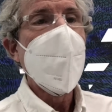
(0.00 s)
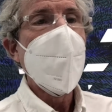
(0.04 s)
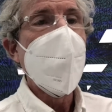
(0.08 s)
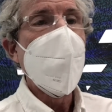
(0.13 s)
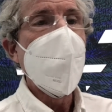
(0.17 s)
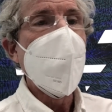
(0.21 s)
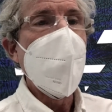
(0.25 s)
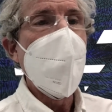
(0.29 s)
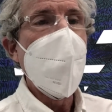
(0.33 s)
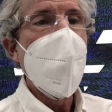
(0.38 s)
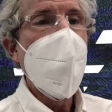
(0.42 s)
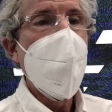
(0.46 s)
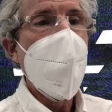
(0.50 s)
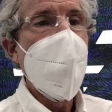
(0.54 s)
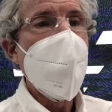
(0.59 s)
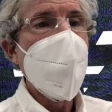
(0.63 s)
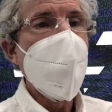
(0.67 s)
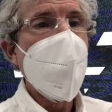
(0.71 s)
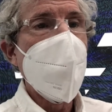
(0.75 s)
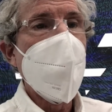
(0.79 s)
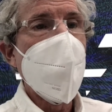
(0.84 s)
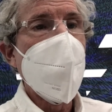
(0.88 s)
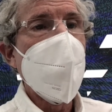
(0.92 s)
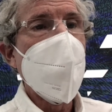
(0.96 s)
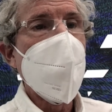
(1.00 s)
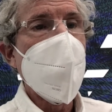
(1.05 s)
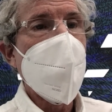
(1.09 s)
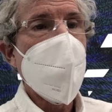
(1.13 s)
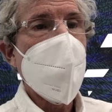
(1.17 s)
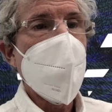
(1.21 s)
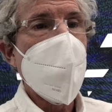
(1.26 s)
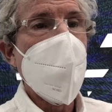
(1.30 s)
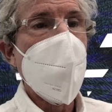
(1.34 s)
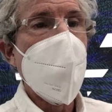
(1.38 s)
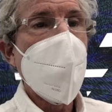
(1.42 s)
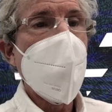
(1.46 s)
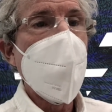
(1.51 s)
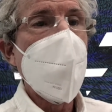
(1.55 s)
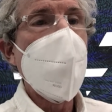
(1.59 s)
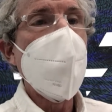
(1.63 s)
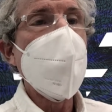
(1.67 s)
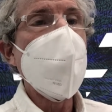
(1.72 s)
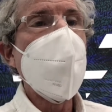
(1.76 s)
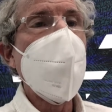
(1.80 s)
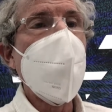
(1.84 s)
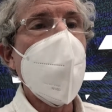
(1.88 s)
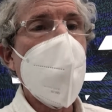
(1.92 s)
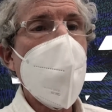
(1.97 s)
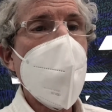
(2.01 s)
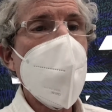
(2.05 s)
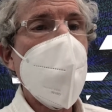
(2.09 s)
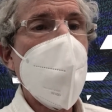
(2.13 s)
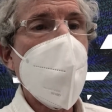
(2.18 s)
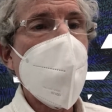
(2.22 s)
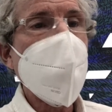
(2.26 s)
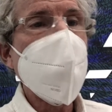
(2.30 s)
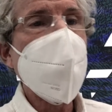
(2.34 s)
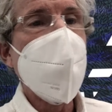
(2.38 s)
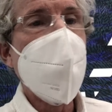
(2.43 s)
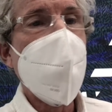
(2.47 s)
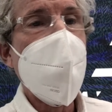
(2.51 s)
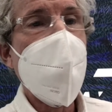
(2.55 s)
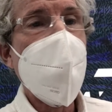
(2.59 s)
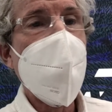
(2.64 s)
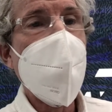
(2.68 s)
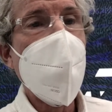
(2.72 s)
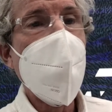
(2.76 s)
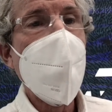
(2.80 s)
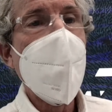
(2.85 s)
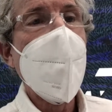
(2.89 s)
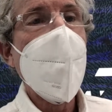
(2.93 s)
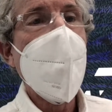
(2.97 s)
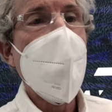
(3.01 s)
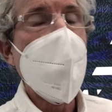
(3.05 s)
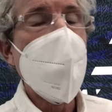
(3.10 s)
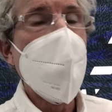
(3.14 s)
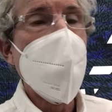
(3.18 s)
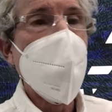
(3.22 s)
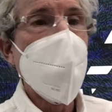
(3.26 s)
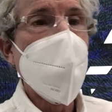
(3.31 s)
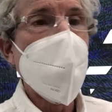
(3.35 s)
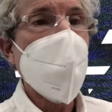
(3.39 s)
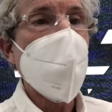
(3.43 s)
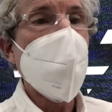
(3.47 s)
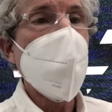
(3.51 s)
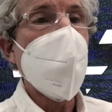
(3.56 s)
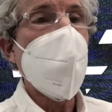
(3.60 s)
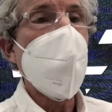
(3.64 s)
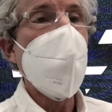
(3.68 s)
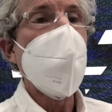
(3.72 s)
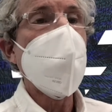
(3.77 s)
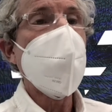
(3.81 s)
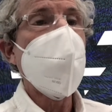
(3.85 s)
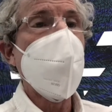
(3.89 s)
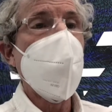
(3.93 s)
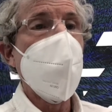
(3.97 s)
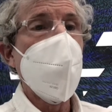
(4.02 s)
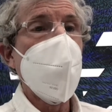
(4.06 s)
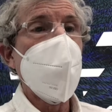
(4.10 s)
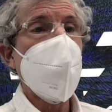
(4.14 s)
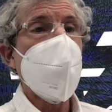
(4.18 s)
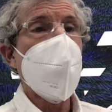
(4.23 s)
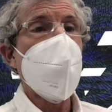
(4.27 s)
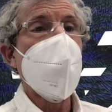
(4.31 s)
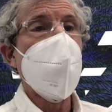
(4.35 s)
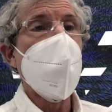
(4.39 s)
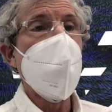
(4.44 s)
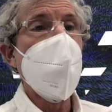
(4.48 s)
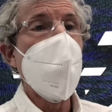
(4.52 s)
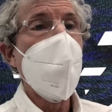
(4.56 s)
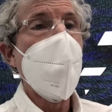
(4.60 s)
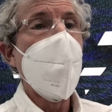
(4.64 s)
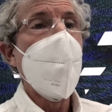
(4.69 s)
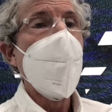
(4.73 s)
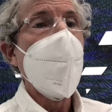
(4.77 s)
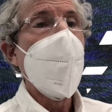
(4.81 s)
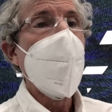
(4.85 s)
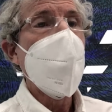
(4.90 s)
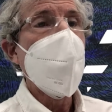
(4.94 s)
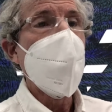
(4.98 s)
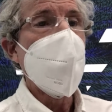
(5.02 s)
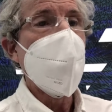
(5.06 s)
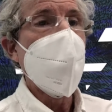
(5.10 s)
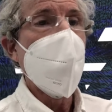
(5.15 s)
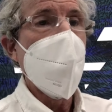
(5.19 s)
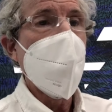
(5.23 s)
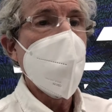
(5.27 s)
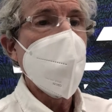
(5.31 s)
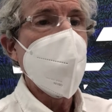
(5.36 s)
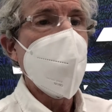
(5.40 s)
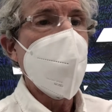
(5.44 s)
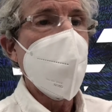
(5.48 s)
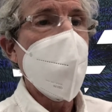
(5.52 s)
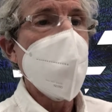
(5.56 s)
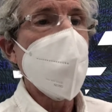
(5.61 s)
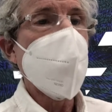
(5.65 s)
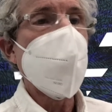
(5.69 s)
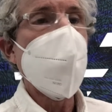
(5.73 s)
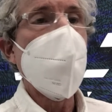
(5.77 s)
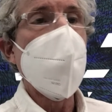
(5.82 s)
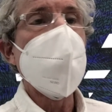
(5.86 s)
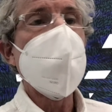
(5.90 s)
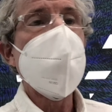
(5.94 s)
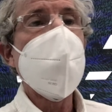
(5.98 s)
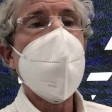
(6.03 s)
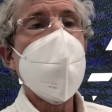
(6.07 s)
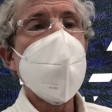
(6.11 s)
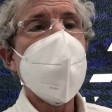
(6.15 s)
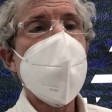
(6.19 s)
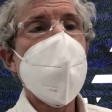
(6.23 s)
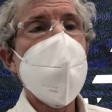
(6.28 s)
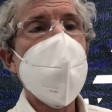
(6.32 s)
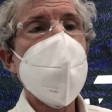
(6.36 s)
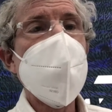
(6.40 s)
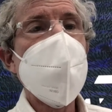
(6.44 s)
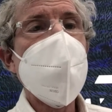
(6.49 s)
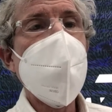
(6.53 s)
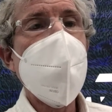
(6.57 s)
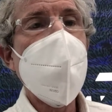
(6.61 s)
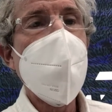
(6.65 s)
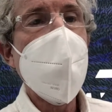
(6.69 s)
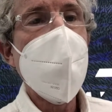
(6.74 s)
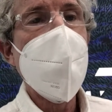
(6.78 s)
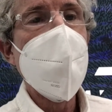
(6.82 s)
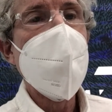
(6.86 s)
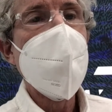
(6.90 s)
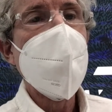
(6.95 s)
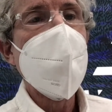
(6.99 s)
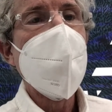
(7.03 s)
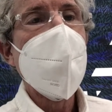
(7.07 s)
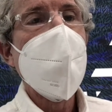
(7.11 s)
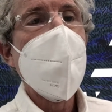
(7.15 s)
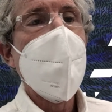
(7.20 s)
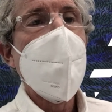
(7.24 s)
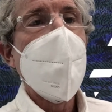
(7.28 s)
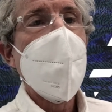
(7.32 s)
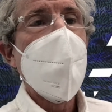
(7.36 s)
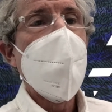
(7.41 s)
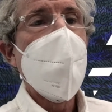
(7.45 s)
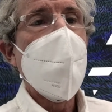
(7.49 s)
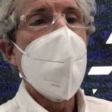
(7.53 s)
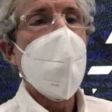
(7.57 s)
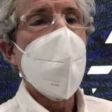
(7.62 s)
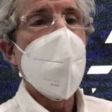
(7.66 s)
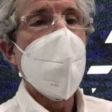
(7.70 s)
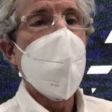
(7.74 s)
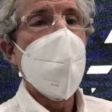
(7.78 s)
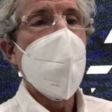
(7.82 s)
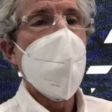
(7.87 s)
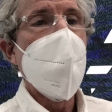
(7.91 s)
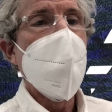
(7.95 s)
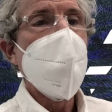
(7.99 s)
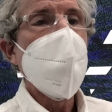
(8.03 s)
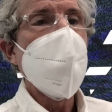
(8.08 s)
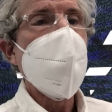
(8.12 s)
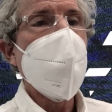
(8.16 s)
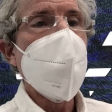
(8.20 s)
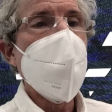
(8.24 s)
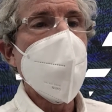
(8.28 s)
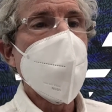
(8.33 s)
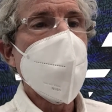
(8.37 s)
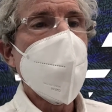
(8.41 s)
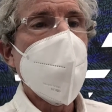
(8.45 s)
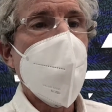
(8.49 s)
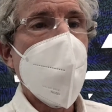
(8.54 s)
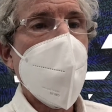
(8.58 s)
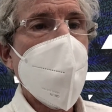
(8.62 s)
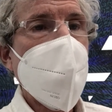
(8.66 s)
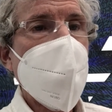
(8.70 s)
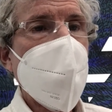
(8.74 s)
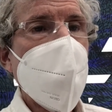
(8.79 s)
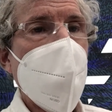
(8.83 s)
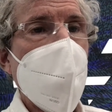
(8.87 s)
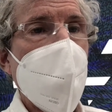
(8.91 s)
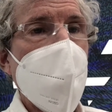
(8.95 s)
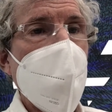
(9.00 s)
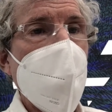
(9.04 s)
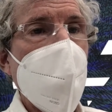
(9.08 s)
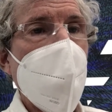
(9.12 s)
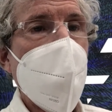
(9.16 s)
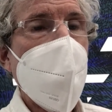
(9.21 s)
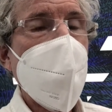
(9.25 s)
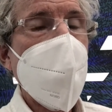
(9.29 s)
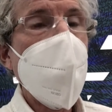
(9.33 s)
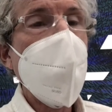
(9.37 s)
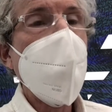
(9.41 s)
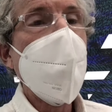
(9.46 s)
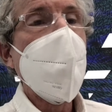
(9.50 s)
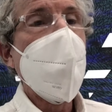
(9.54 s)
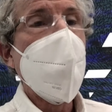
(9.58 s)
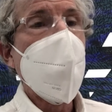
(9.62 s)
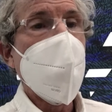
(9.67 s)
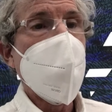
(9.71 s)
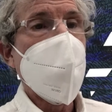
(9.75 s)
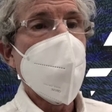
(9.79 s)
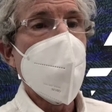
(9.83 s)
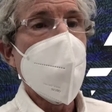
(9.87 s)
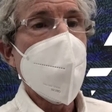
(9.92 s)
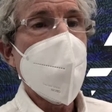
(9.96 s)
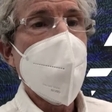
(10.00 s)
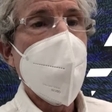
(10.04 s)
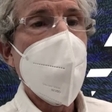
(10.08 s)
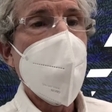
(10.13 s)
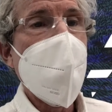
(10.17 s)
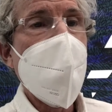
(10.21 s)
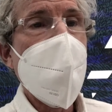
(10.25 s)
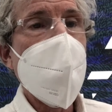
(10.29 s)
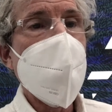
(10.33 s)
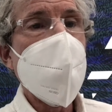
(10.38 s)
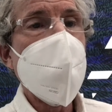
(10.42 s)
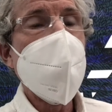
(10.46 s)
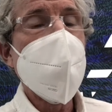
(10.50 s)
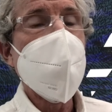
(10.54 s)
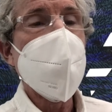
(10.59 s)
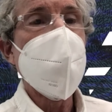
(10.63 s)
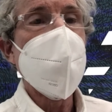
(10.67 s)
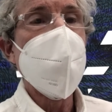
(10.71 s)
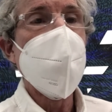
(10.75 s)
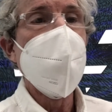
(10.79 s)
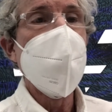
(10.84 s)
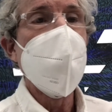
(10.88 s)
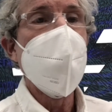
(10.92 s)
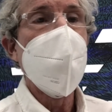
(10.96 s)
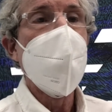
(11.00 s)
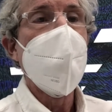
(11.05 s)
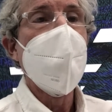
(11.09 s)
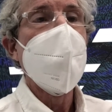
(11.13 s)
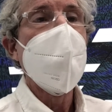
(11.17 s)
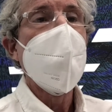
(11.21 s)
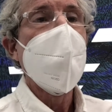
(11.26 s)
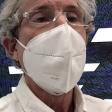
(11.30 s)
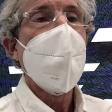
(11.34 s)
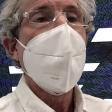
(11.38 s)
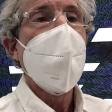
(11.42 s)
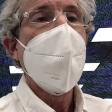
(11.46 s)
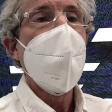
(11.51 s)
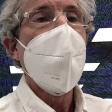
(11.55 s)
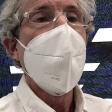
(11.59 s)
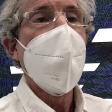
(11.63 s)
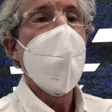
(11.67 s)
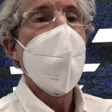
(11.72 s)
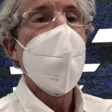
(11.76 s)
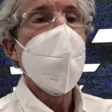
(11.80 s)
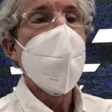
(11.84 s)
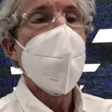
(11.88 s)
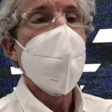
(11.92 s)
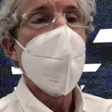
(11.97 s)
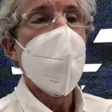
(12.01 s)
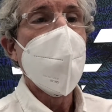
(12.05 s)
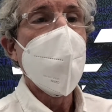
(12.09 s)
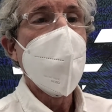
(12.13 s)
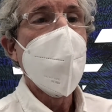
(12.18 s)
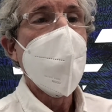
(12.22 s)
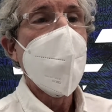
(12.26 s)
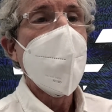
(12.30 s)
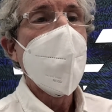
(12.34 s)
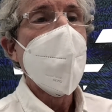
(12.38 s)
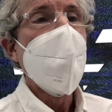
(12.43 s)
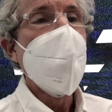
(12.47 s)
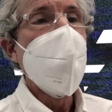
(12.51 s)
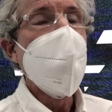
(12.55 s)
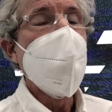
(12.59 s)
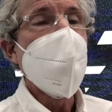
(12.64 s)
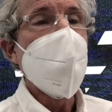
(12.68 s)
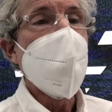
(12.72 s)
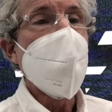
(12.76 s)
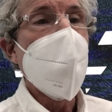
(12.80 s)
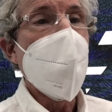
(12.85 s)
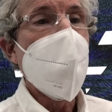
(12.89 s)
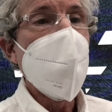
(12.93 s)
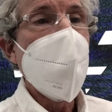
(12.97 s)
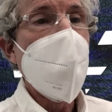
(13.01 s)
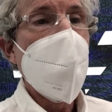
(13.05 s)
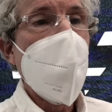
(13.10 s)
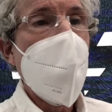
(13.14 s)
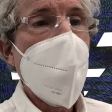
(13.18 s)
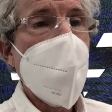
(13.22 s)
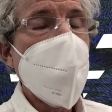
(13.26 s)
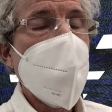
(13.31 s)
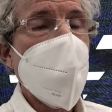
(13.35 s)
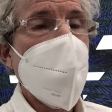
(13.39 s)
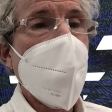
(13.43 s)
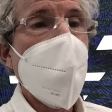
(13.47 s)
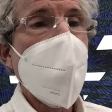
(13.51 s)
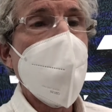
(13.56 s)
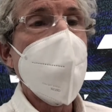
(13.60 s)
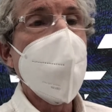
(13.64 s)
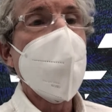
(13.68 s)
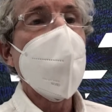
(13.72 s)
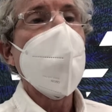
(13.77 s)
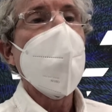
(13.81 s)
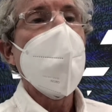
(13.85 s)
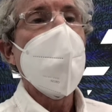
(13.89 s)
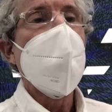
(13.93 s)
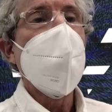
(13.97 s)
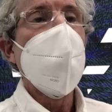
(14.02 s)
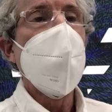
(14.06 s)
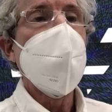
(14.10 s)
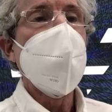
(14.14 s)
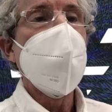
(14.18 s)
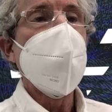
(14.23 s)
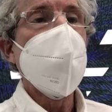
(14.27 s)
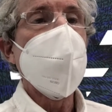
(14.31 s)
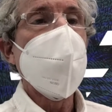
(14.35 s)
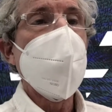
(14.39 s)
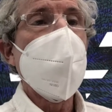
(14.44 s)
I have going on 4 books now of political cartoons through the Donald J. Trump presidency through 2021, which will be coming out pretty soon. And you can go to my website, which is